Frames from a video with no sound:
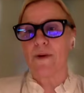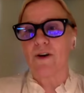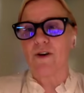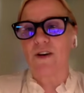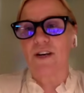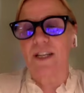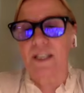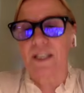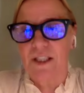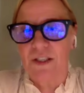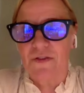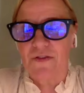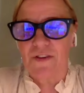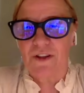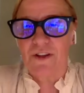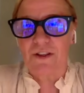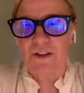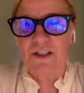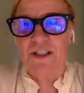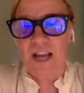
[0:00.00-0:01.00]
Americans to
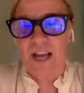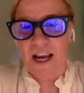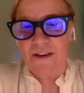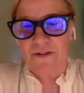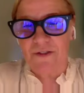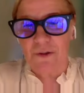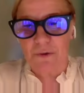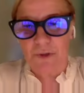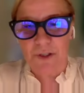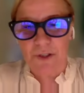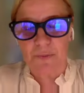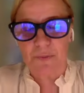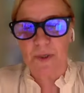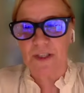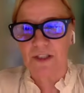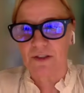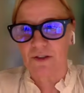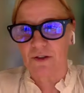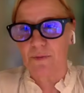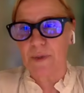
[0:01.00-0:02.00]
feel safe to
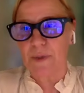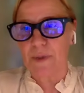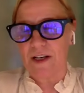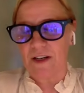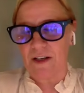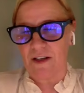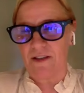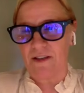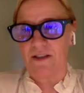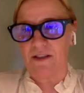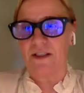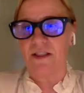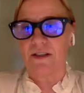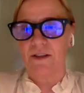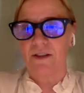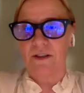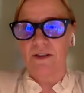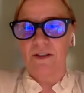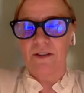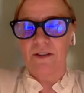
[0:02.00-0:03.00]
express their opinions.